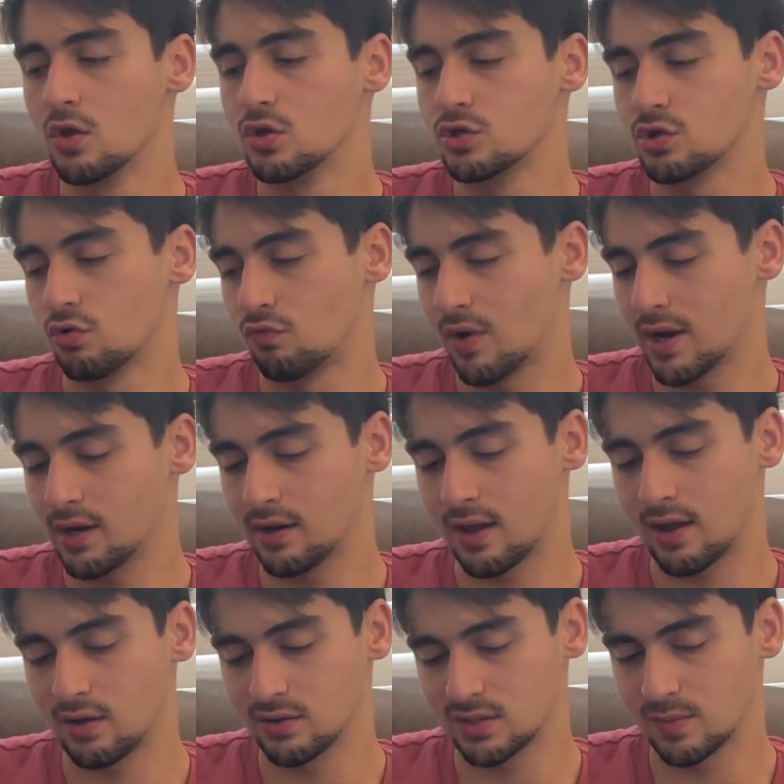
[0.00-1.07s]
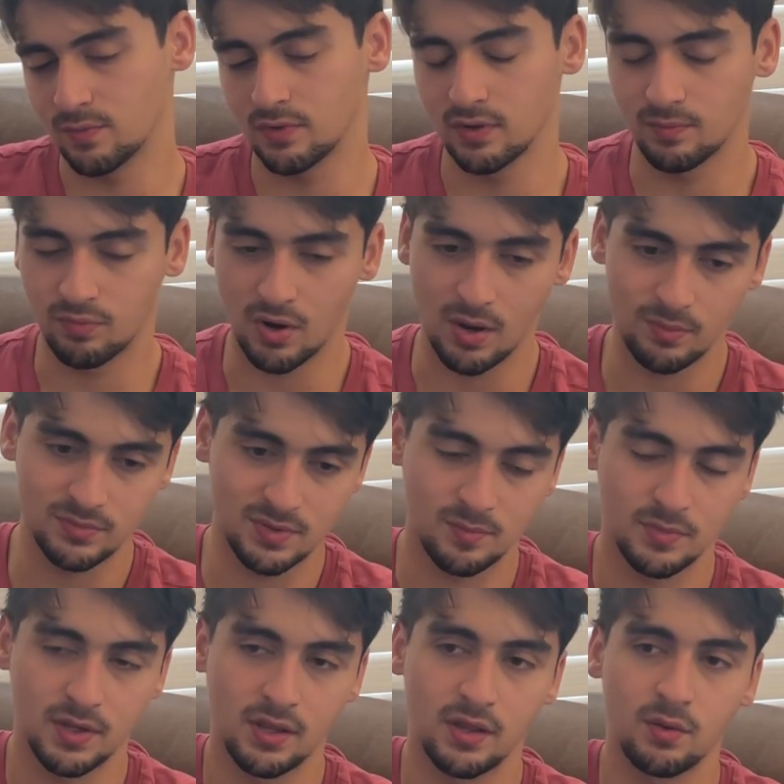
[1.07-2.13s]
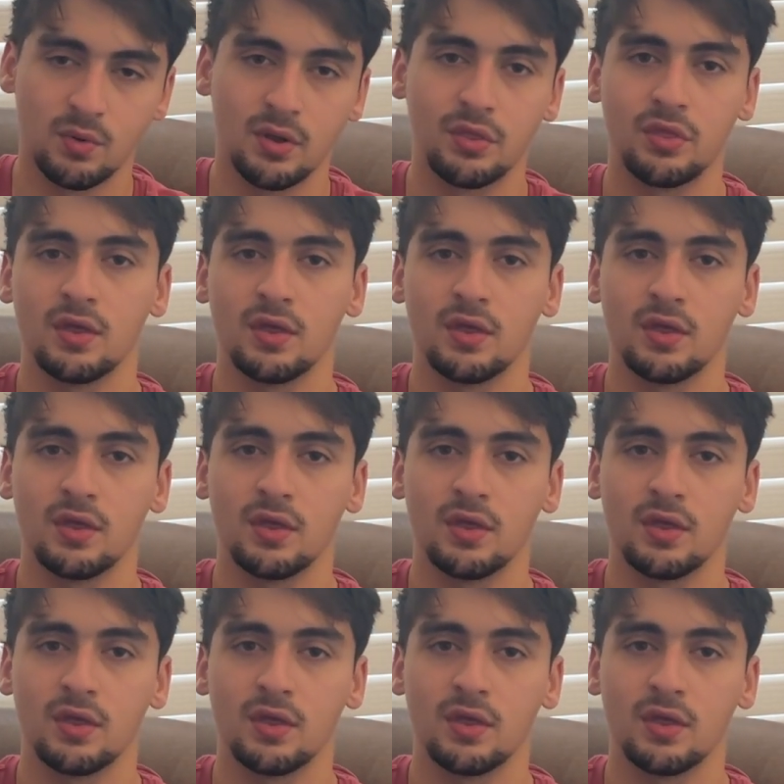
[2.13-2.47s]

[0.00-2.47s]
So right now, some of the problems I'm dealing with